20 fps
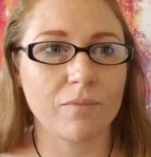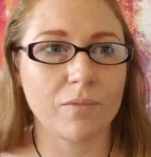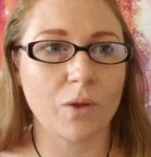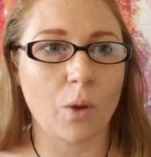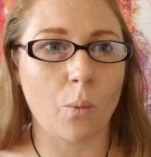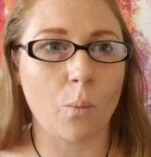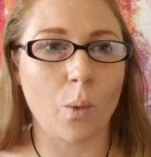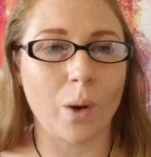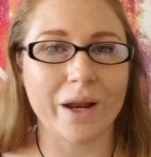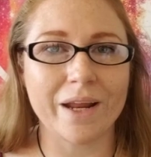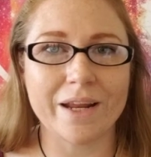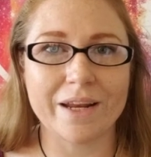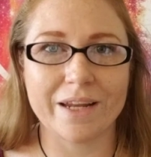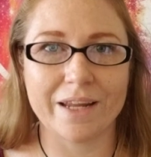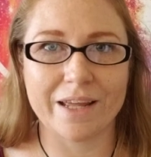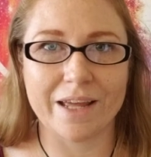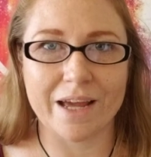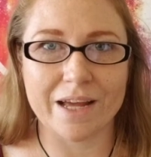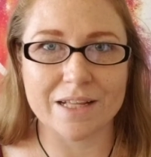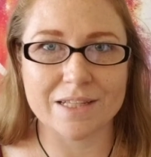wanting to
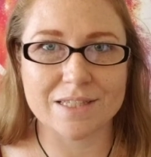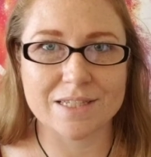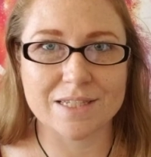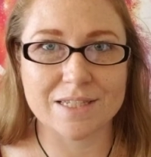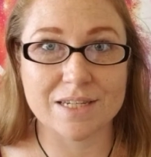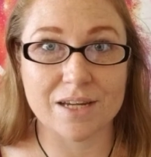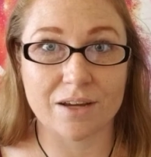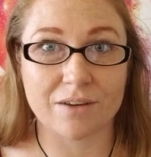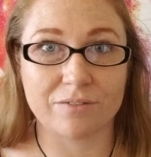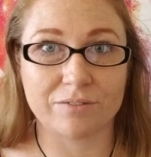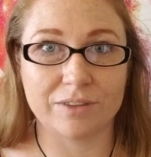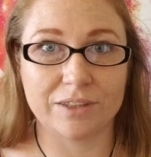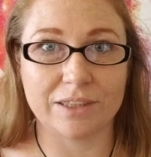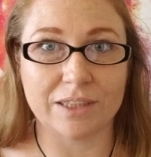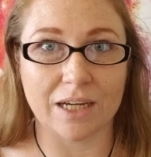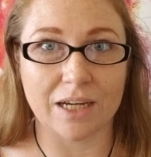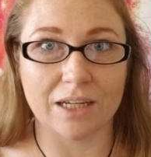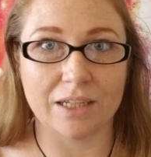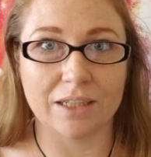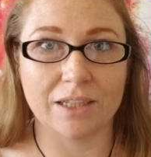get stuff
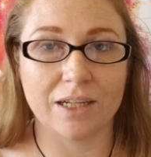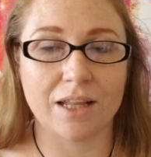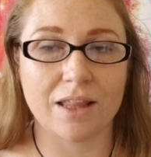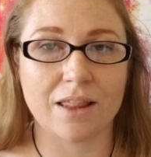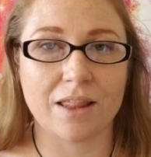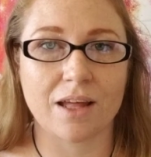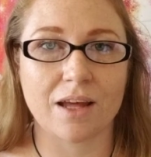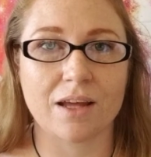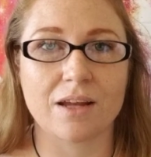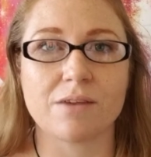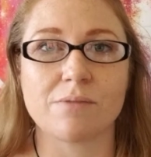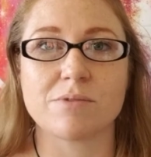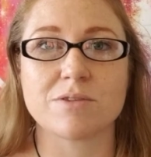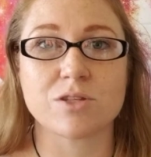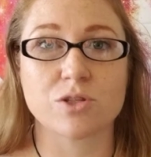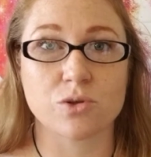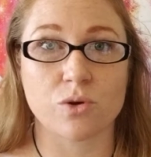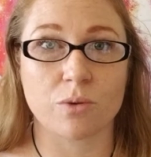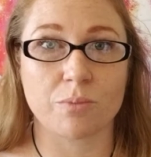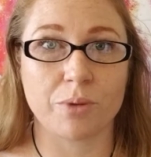done that
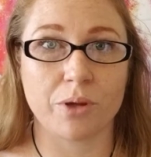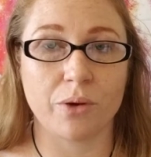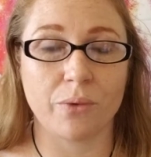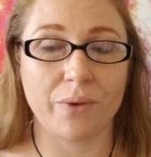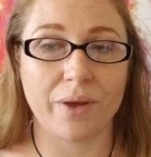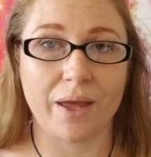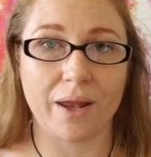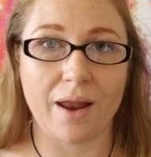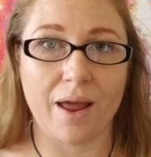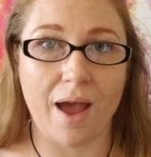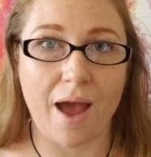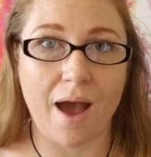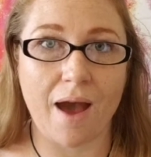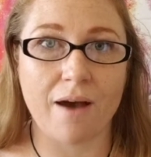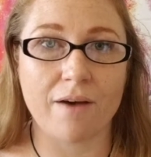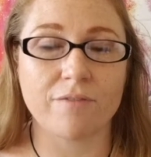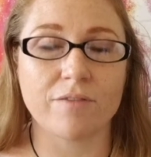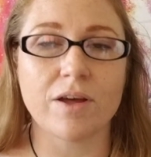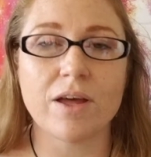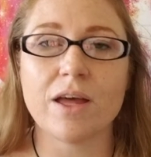Scorpio can
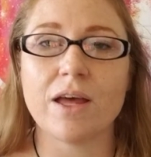have,